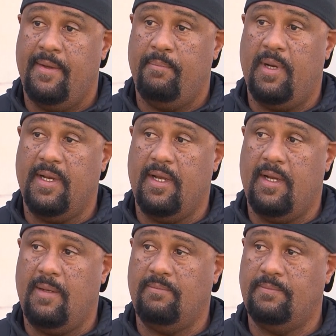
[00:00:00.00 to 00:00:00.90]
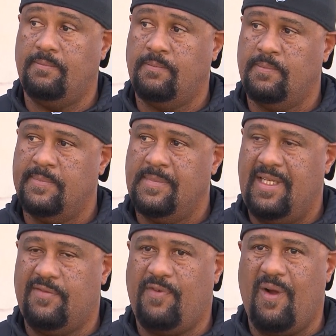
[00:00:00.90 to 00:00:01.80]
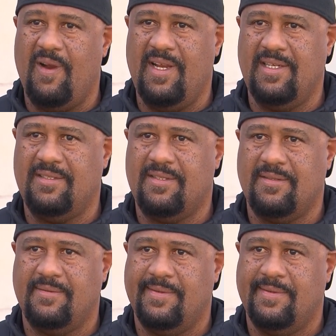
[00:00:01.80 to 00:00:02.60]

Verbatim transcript: but um, as far as